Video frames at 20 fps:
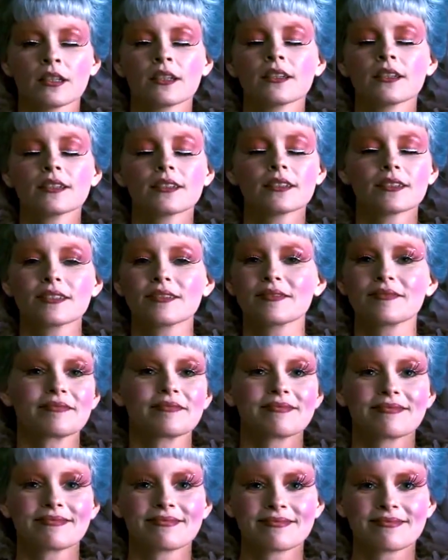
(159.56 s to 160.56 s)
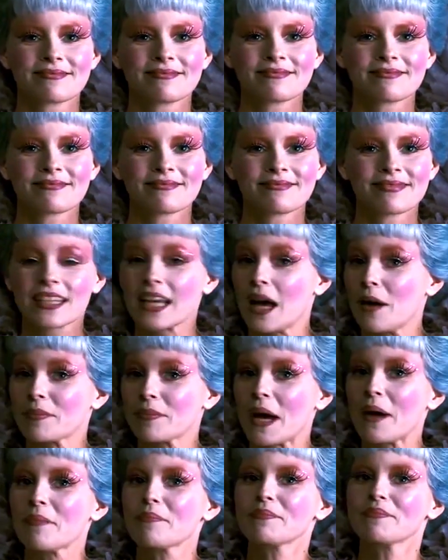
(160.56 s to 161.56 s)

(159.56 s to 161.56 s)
her Hunger Games stuff that most of us know her